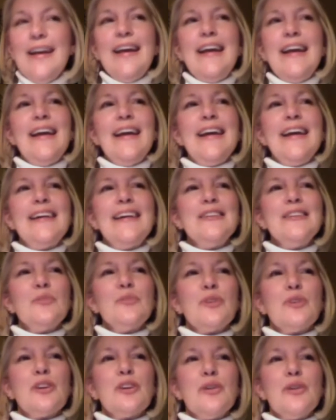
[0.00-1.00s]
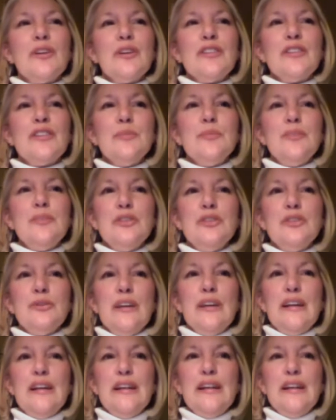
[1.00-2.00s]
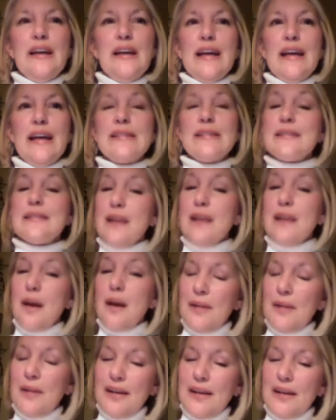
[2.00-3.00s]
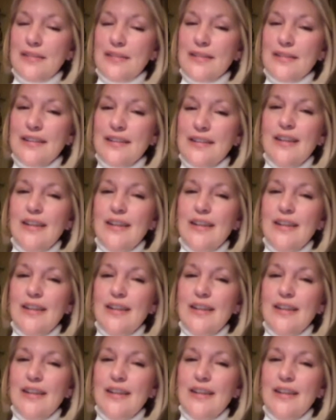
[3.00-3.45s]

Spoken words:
And we're going to be doing a summit,